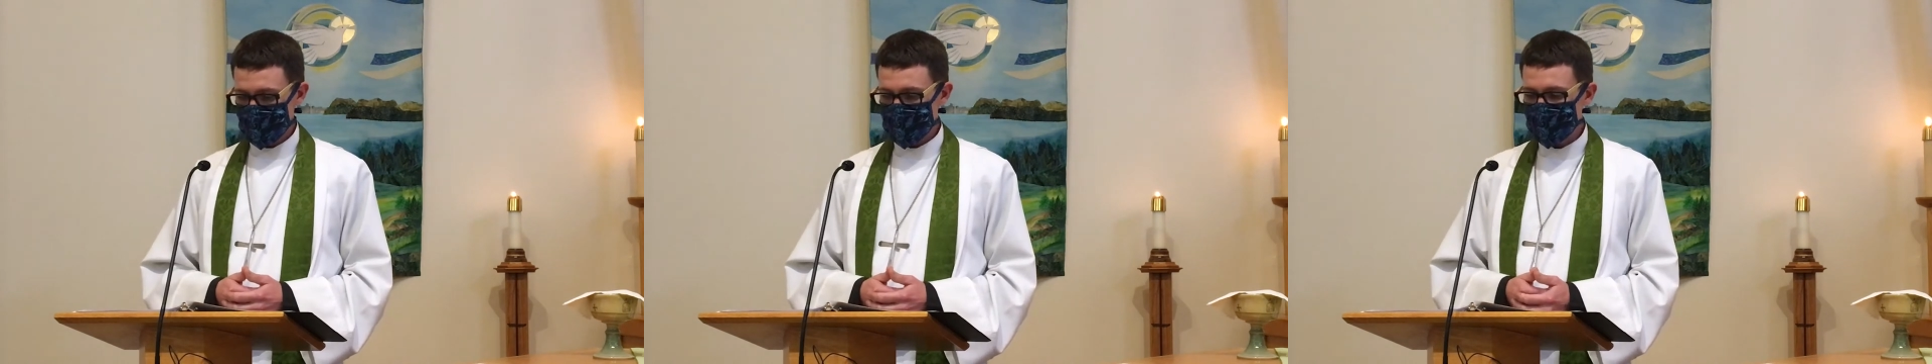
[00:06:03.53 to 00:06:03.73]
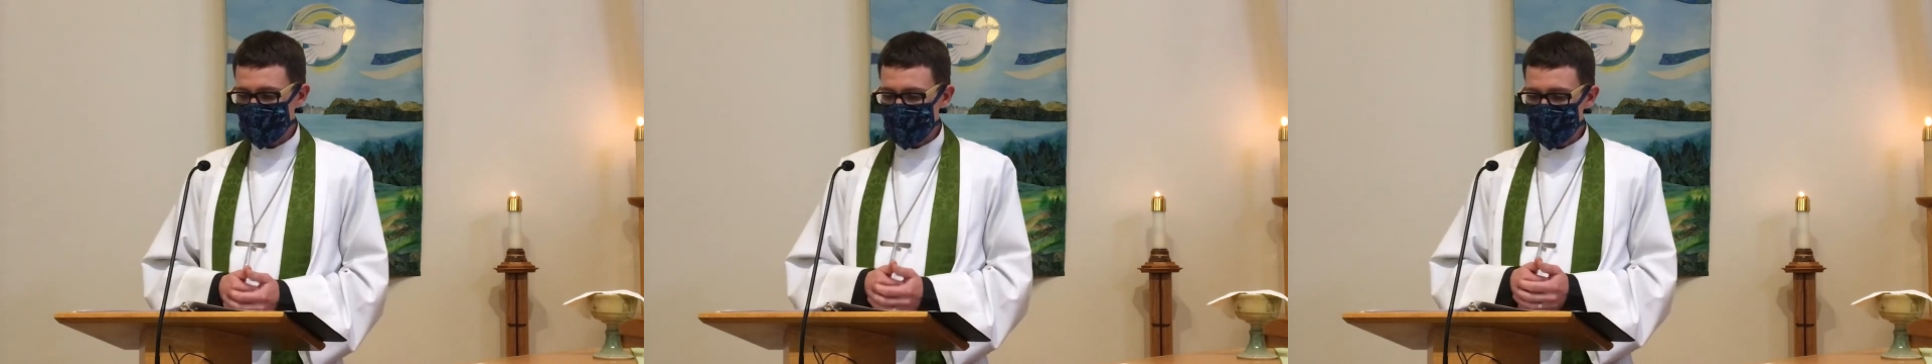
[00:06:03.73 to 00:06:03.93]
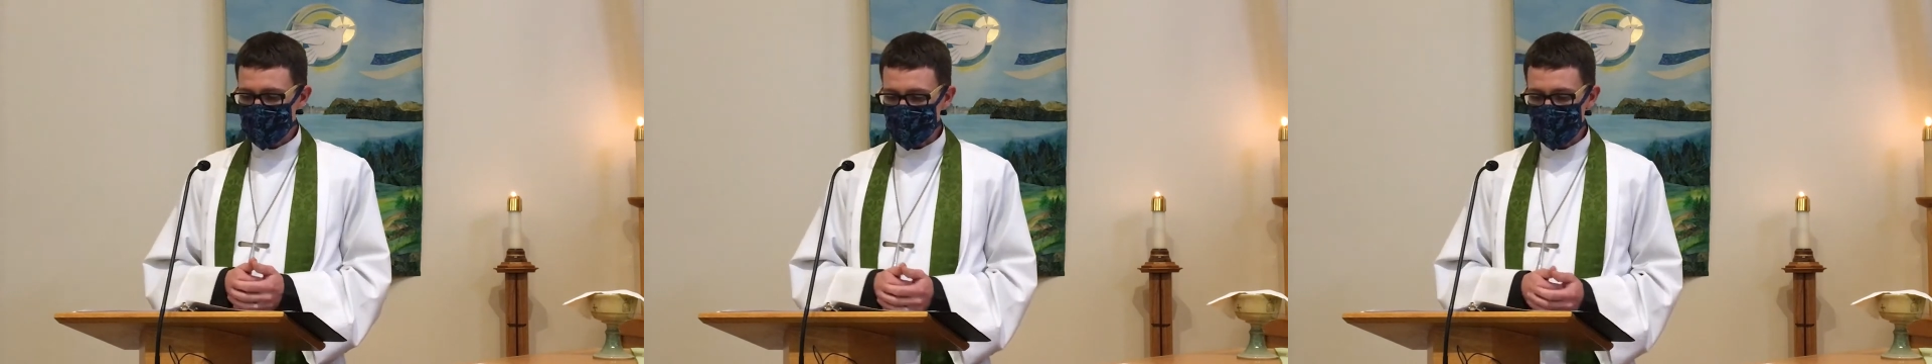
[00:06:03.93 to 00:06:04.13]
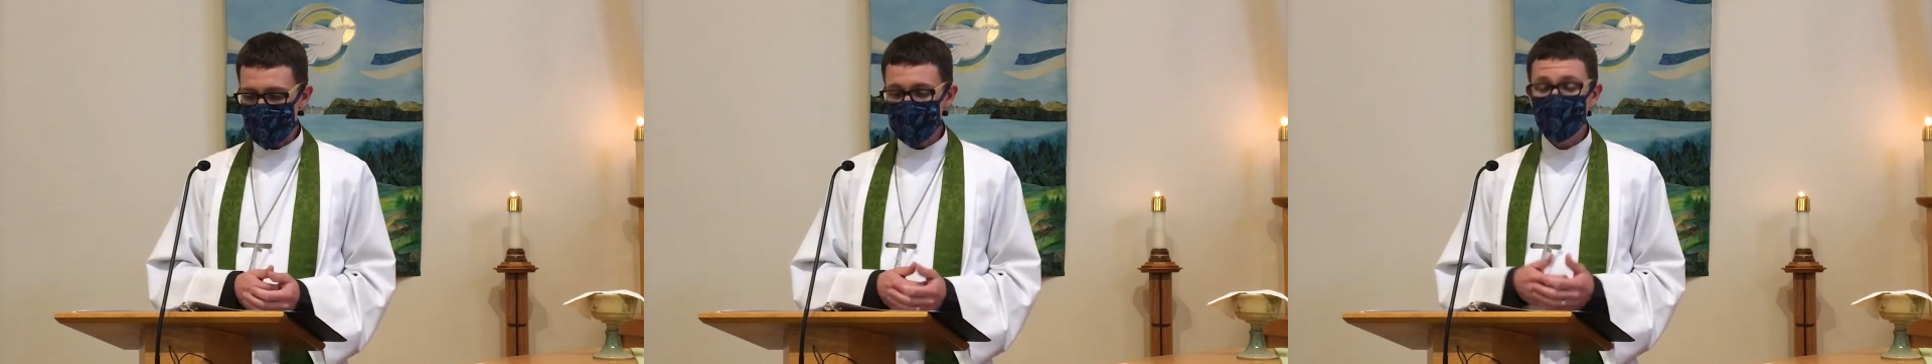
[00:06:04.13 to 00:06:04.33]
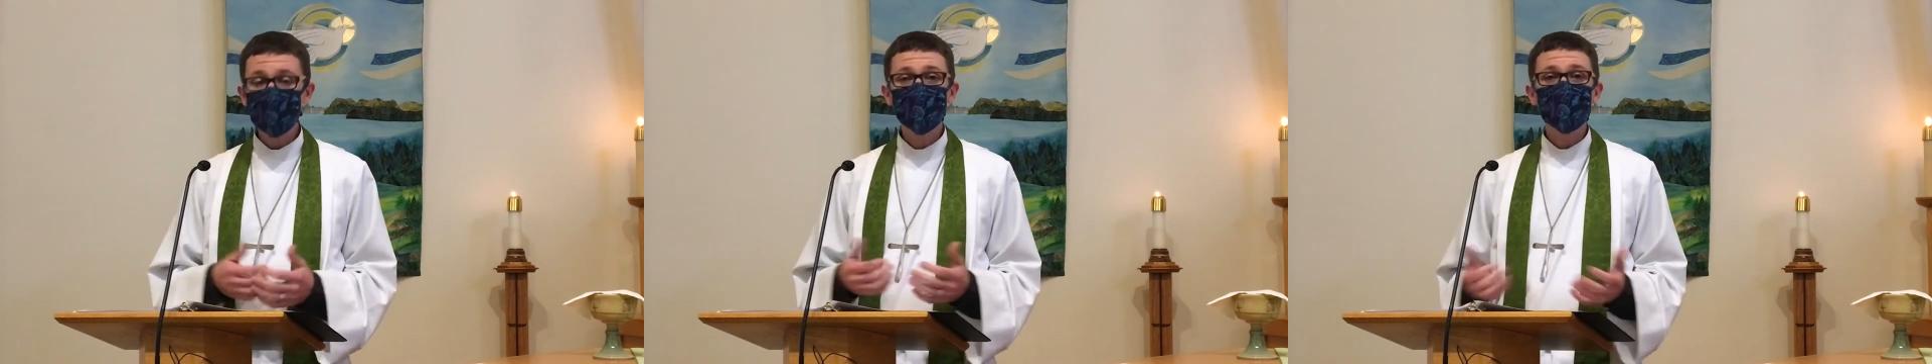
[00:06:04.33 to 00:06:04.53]
to see
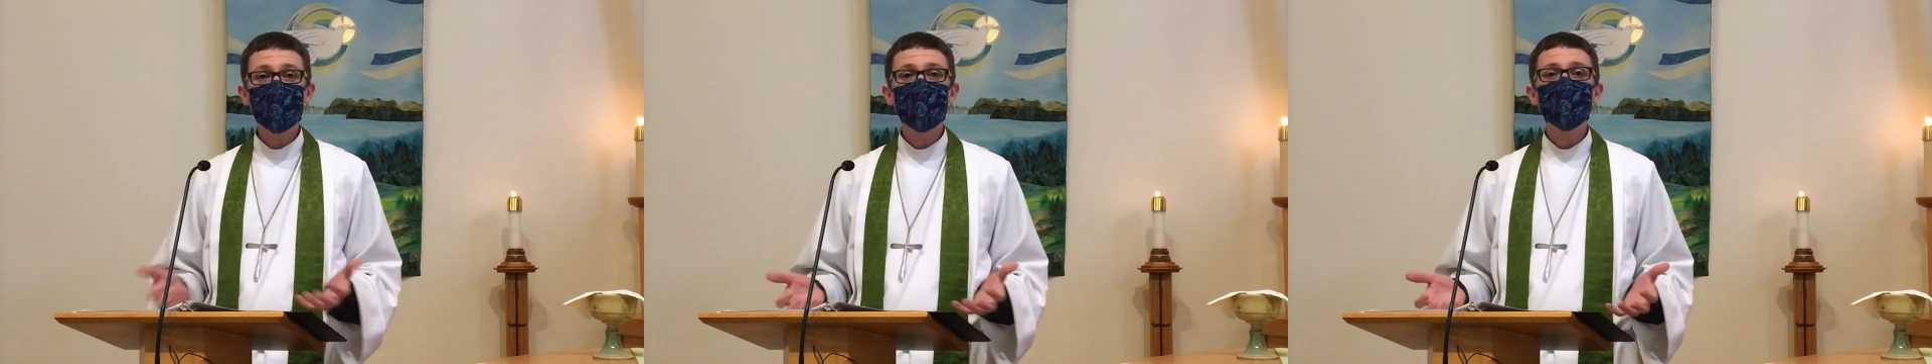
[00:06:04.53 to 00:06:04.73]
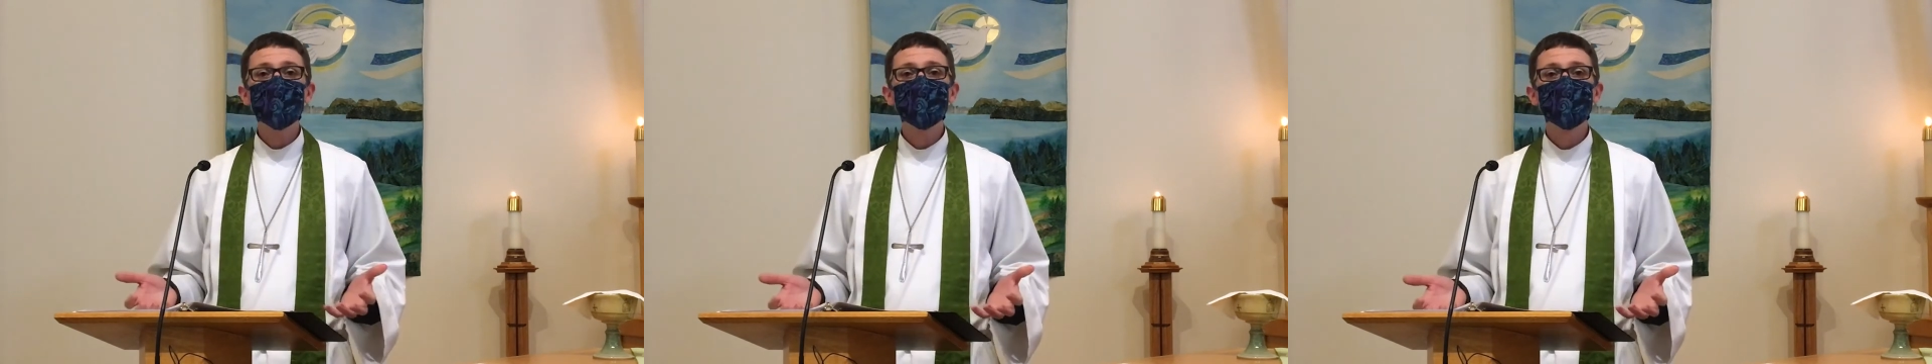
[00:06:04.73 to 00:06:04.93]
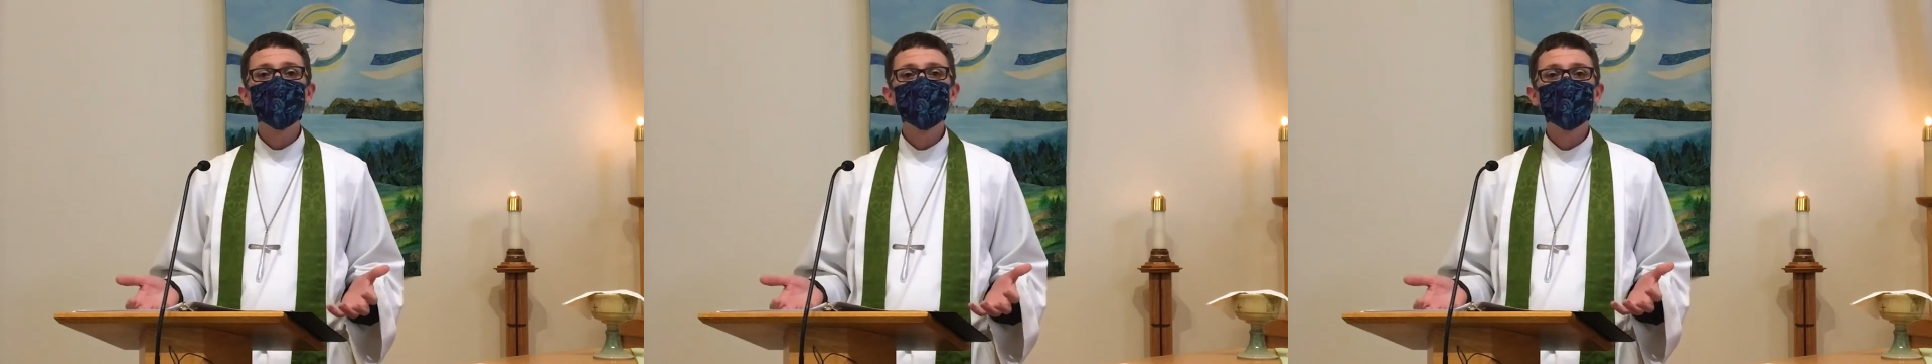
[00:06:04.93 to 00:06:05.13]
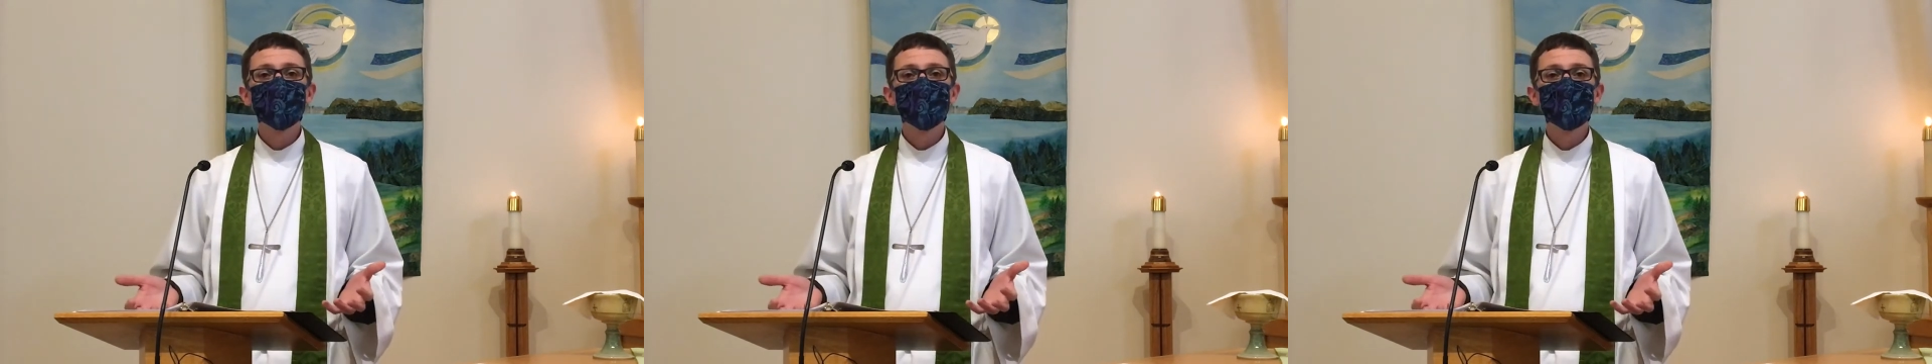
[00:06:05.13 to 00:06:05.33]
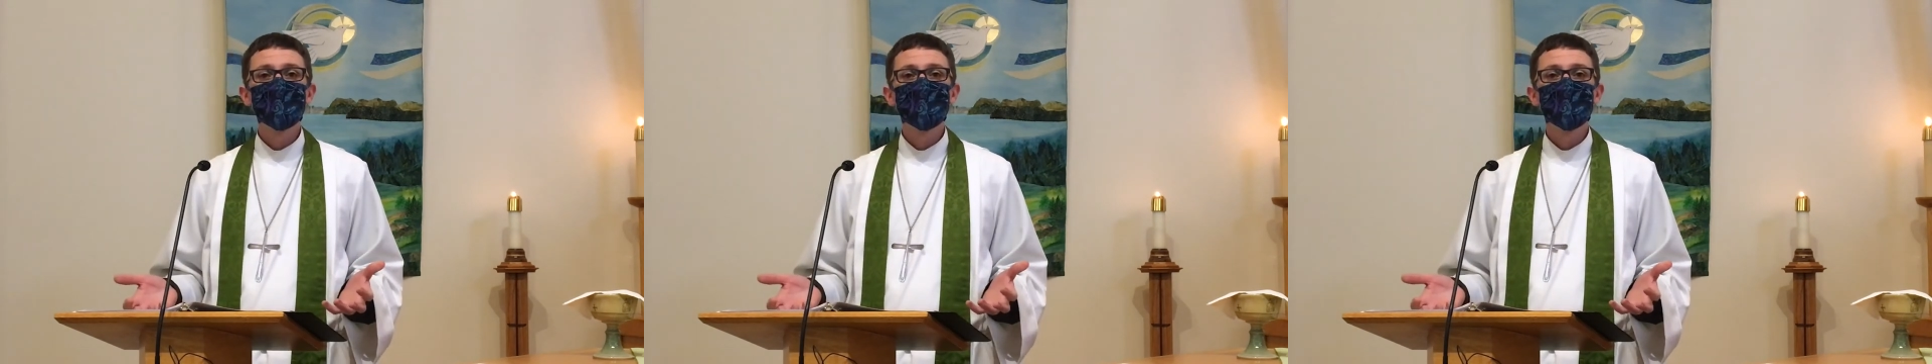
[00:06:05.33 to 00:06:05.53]
God as light,
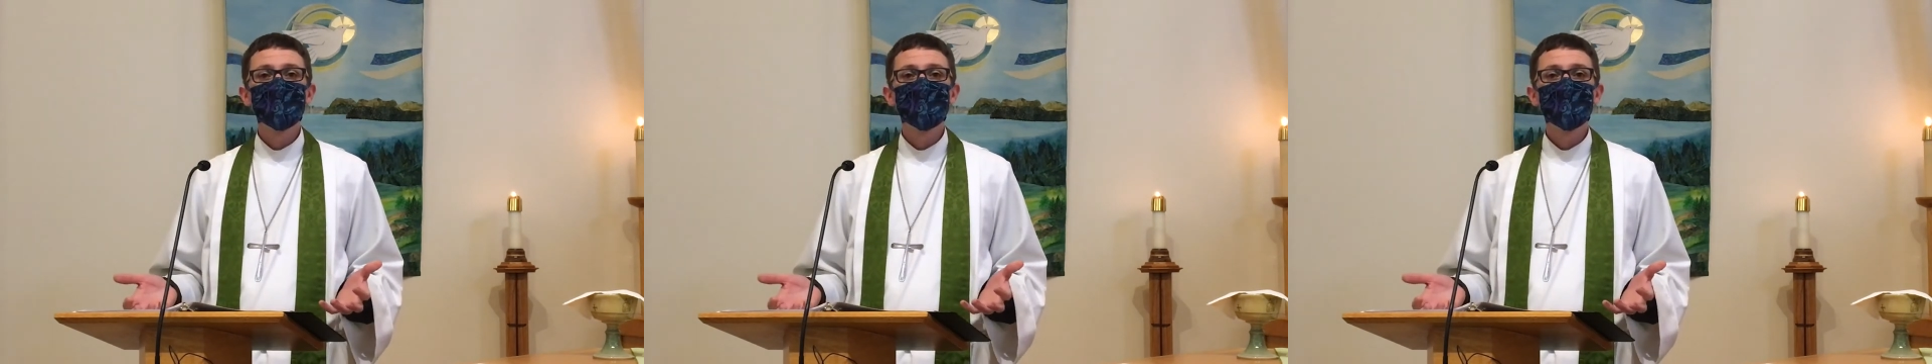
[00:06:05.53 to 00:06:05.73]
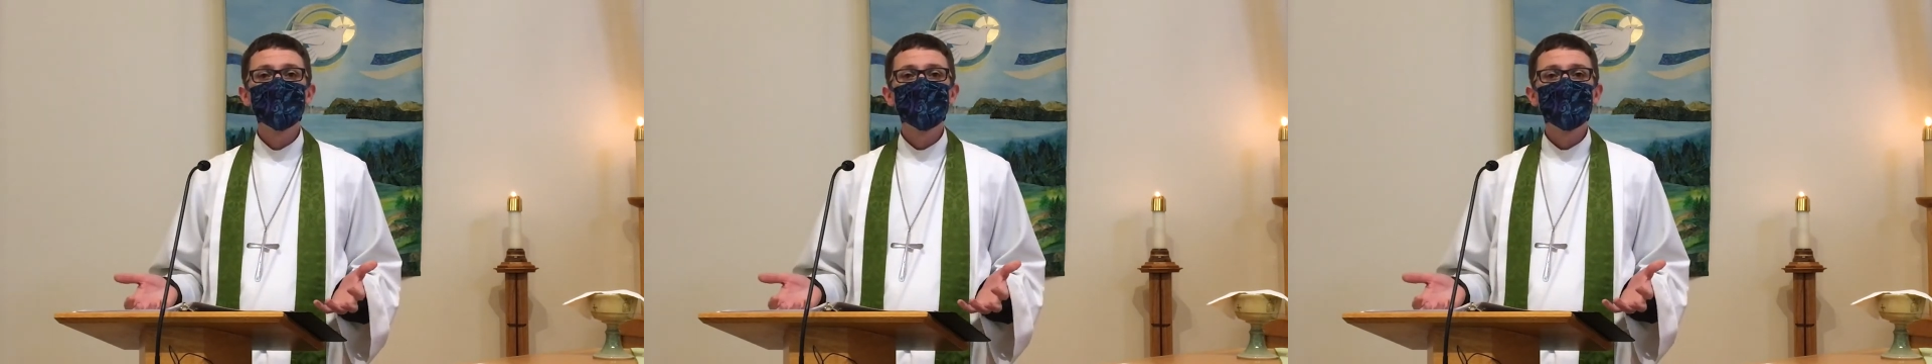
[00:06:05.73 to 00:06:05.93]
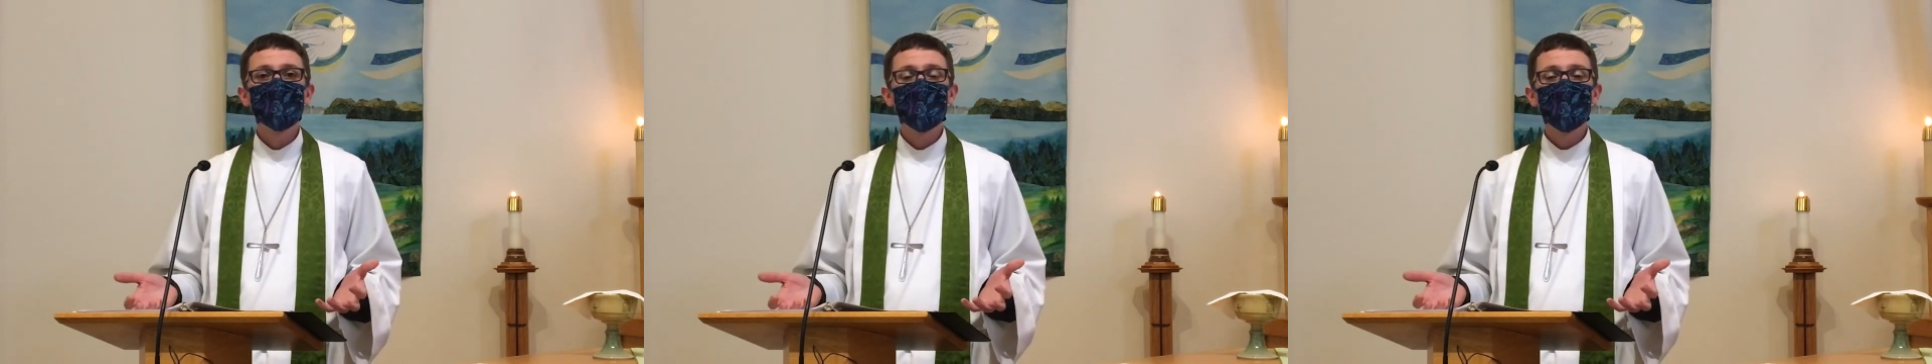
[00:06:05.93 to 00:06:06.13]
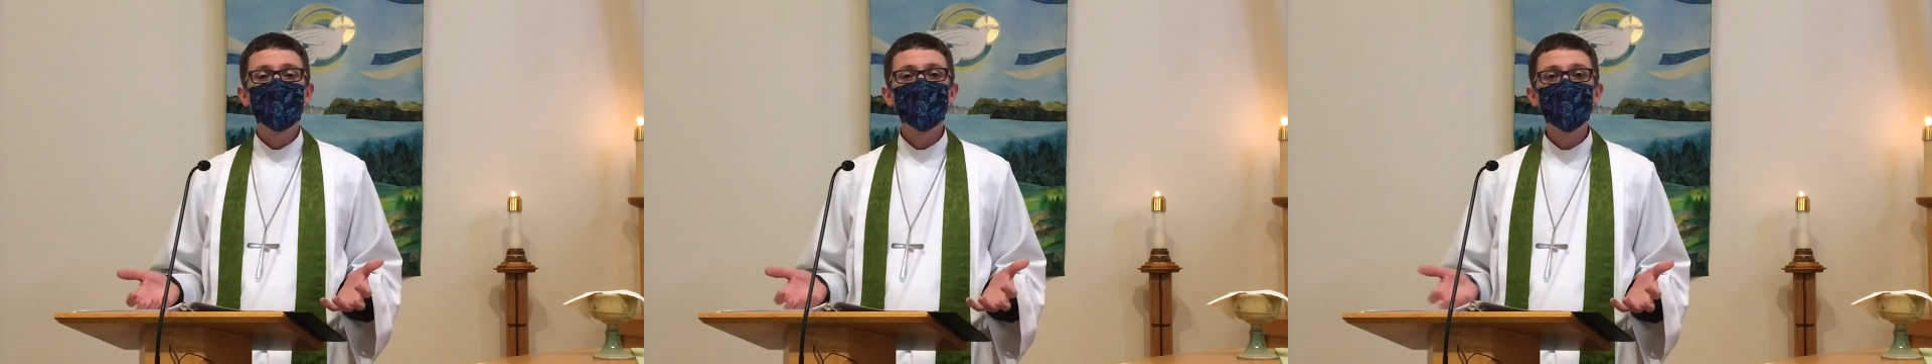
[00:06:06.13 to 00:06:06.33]
and